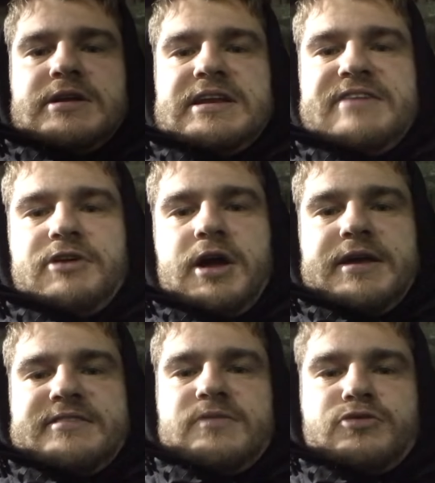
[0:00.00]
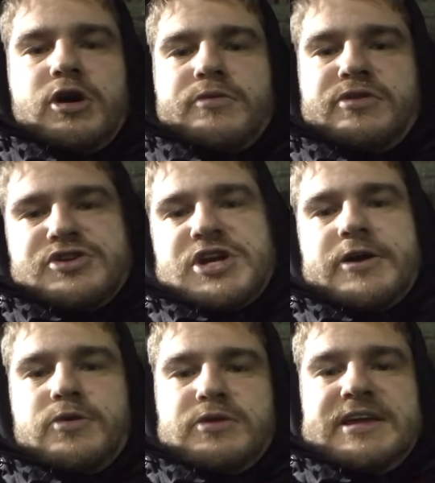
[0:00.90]
Leave a like, subscribe to the
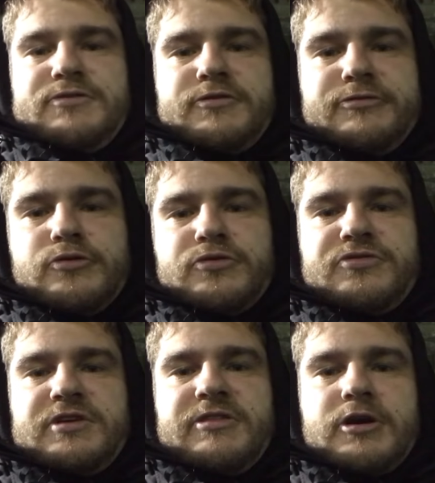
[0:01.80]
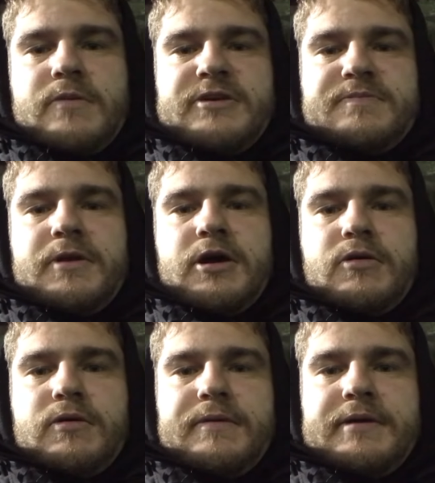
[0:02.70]
channel, leave your thoughts in the comments
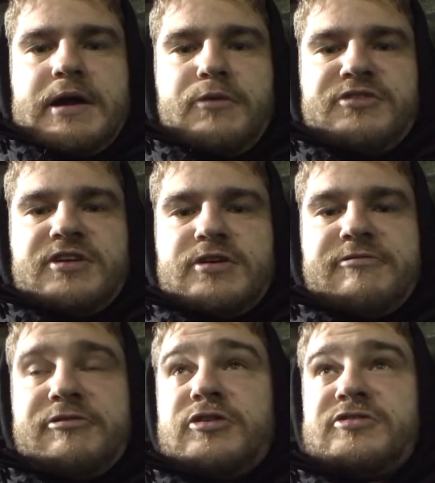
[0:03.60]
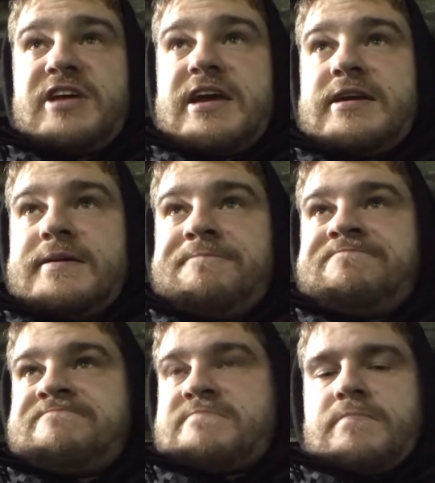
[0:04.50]
below, and we'll see you Thursday
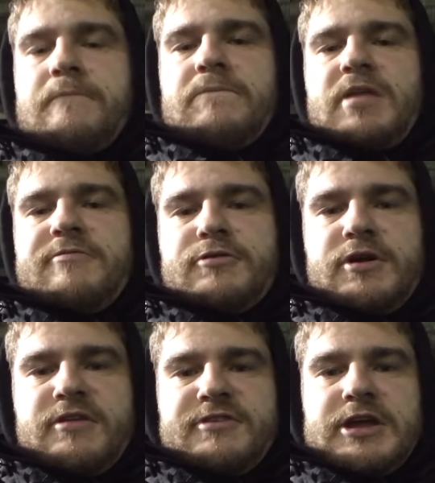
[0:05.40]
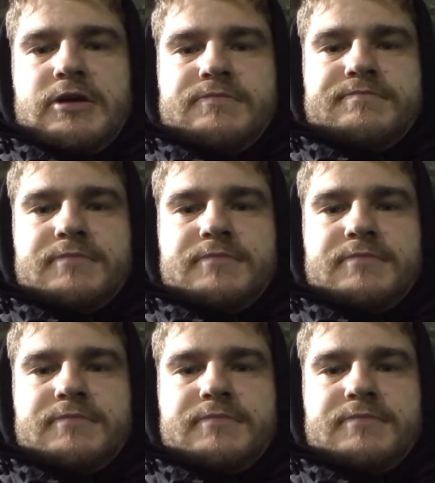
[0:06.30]
for another video.